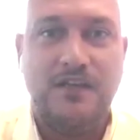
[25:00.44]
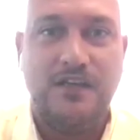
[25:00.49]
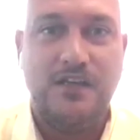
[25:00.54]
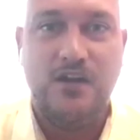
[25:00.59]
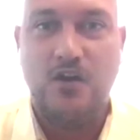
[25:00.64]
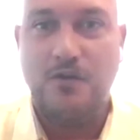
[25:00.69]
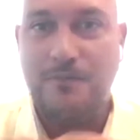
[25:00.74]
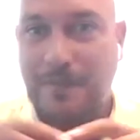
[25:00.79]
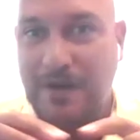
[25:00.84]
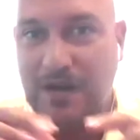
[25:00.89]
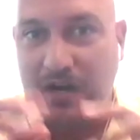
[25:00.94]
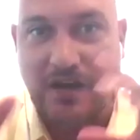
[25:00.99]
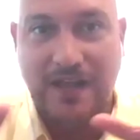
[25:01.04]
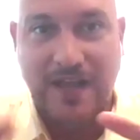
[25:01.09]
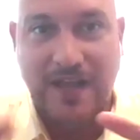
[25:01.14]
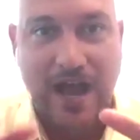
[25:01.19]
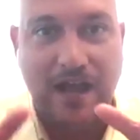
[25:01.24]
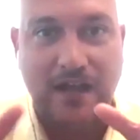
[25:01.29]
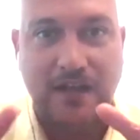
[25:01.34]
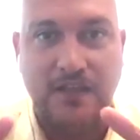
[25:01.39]

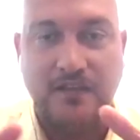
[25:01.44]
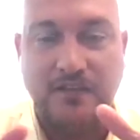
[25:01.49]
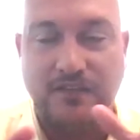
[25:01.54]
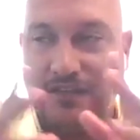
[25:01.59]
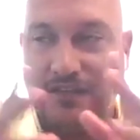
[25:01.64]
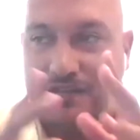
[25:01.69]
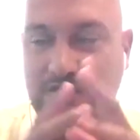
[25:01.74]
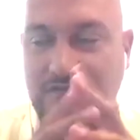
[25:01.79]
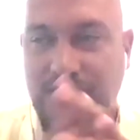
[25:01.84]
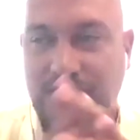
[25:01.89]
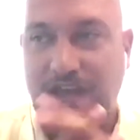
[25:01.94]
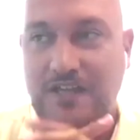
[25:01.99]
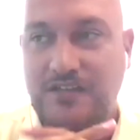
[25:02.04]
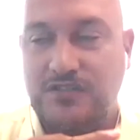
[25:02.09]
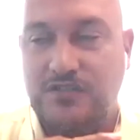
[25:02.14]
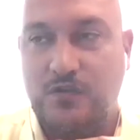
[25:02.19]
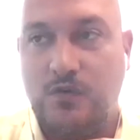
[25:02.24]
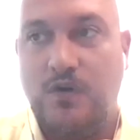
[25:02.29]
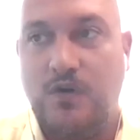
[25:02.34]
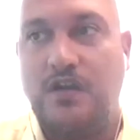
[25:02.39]
Americana and things of that
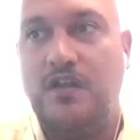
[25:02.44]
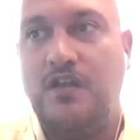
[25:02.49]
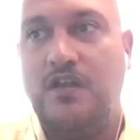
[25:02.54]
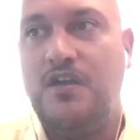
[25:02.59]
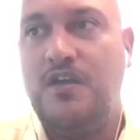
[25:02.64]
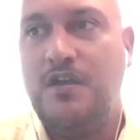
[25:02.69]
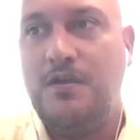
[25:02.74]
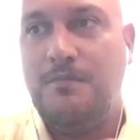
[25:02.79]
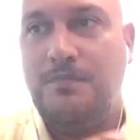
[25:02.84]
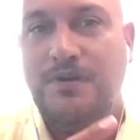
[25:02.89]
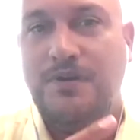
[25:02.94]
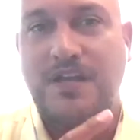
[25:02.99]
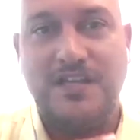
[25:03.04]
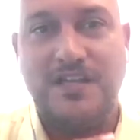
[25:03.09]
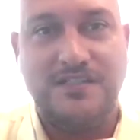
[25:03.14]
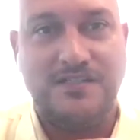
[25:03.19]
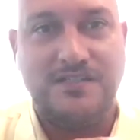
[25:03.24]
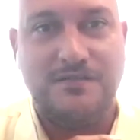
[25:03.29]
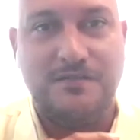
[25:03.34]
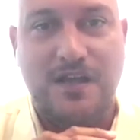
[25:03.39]
sort. But
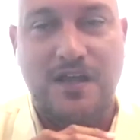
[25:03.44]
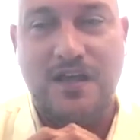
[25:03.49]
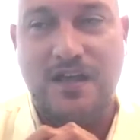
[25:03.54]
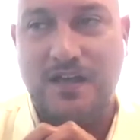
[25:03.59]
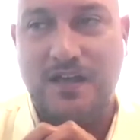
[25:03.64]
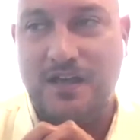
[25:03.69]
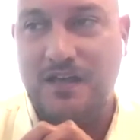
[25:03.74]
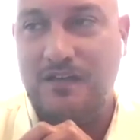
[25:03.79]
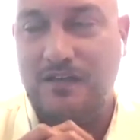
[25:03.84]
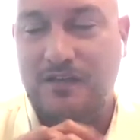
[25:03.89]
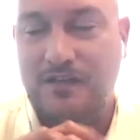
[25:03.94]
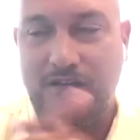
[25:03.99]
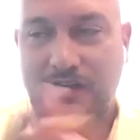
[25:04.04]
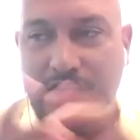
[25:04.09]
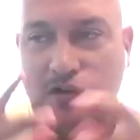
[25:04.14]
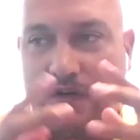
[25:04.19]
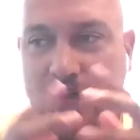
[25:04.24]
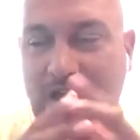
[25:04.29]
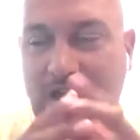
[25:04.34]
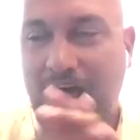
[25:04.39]
as,
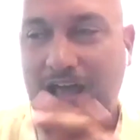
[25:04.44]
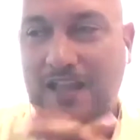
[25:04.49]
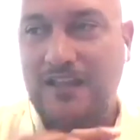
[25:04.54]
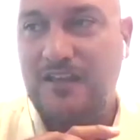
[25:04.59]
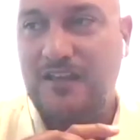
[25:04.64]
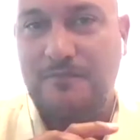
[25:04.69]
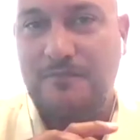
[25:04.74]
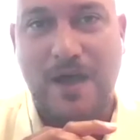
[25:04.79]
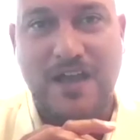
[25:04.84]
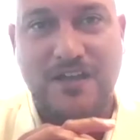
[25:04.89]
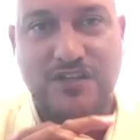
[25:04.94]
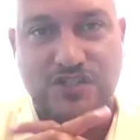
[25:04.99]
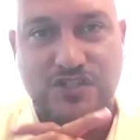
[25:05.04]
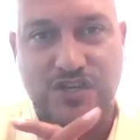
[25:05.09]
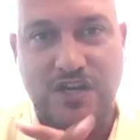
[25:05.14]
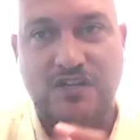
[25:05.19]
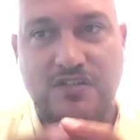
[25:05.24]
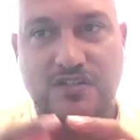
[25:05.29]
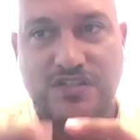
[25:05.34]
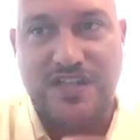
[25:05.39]
a colleague of mine
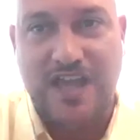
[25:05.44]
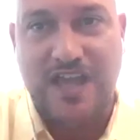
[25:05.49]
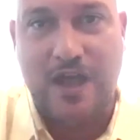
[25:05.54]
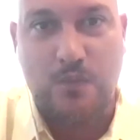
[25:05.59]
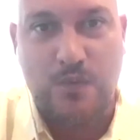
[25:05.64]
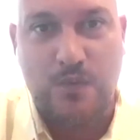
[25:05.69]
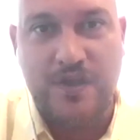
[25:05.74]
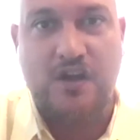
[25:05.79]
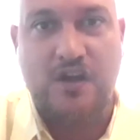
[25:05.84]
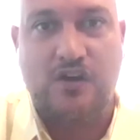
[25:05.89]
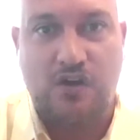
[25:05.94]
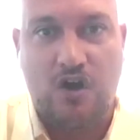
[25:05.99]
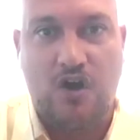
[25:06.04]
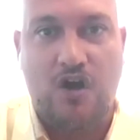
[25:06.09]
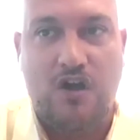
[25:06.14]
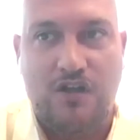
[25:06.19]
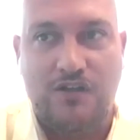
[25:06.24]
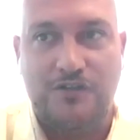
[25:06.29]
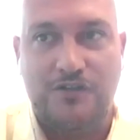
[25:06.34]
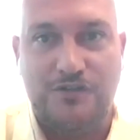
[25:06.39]
shared, Scott, we are
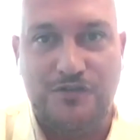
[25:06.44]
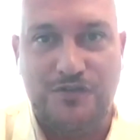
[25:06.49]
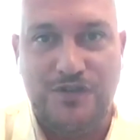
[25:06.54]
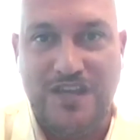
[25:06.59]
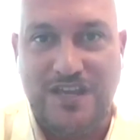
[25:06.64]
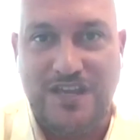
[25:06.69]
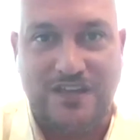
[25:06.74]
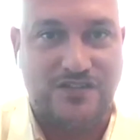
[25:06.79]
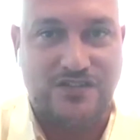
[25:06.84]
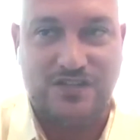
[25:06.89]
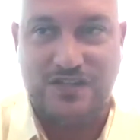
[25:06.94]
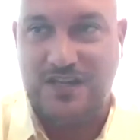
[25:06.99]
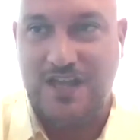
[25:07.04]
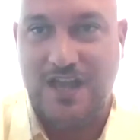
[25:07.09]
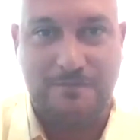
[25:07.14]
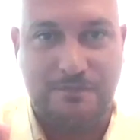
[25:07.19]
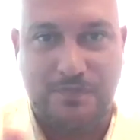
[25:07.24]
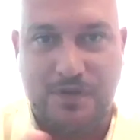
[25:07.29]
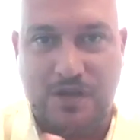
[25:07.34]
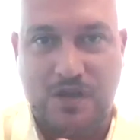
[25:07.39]
all unique. She
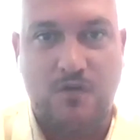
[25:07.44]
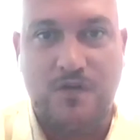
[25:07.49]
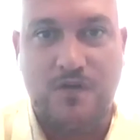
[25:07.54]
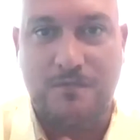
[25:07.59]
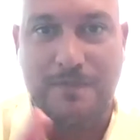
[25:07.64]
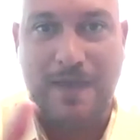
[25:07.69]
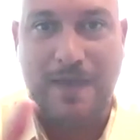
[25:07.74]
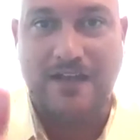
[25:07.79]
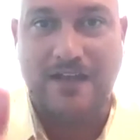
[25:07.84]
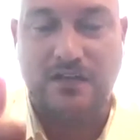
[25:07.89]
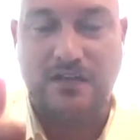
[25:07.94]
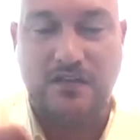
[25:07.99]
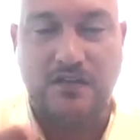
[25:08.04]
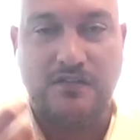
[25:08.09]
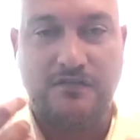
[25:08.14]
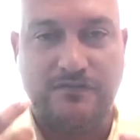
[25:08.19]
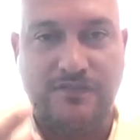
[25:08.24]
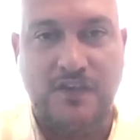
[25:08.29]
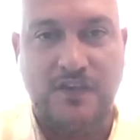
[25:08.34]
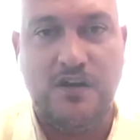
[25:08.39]
kept going back to the
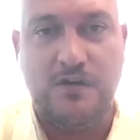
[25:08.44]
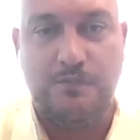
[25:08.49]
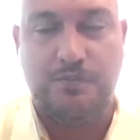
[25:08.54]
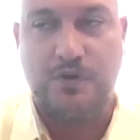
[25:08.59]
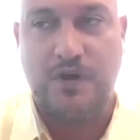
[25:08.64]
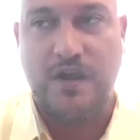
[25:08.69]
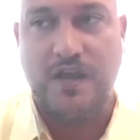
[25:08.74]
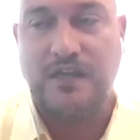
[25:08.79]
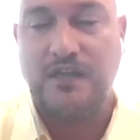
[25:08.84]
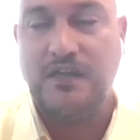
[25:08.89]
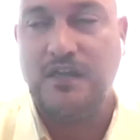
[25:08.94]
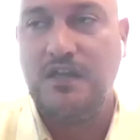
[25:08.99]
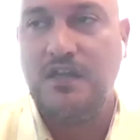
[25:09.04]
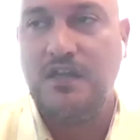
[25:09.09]
fingerprint.